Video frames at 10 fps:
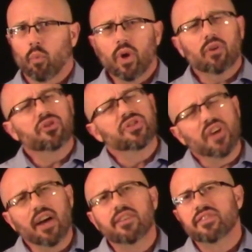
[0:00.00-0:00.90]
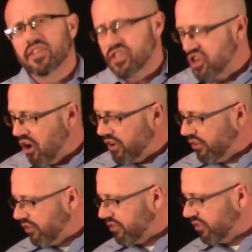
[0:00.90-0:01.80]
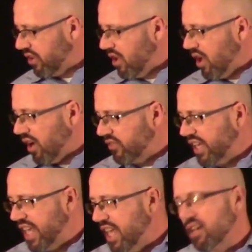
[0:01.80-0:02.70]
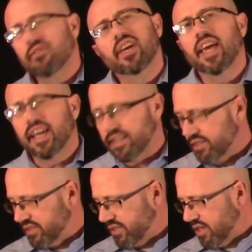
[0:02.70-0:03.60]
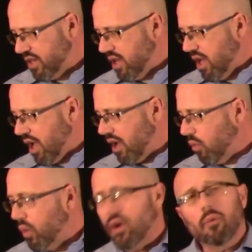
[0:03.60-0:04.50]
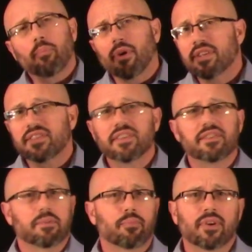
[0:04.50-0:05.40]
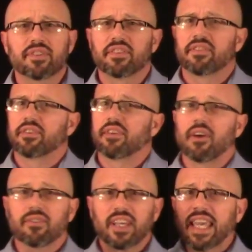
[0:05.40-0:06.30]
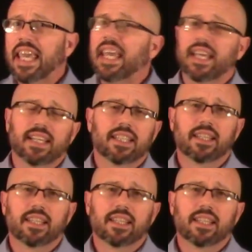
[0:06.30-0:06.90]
We are sons and daughters of the King of Kings. We are princes and princesses of the King.